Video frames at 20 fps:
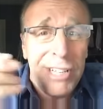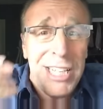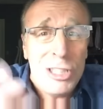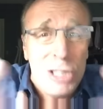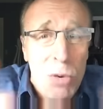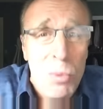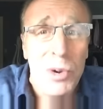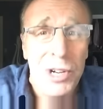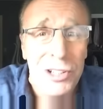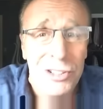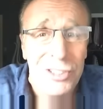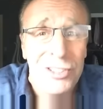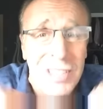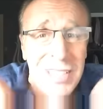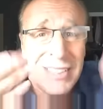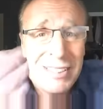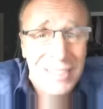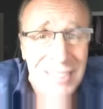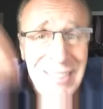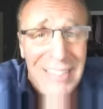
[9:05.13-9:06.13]
doing this to,
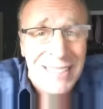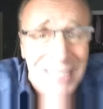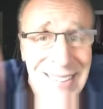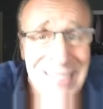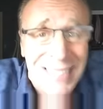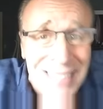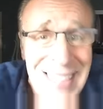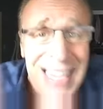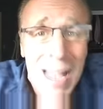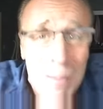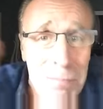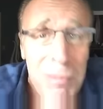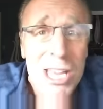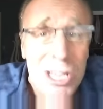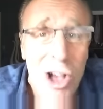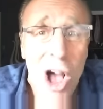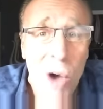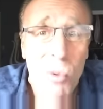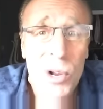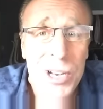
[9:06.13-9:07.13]
to get me
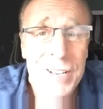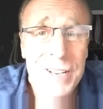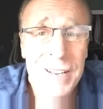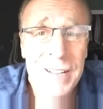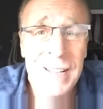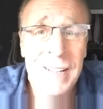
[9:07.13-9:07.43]
going?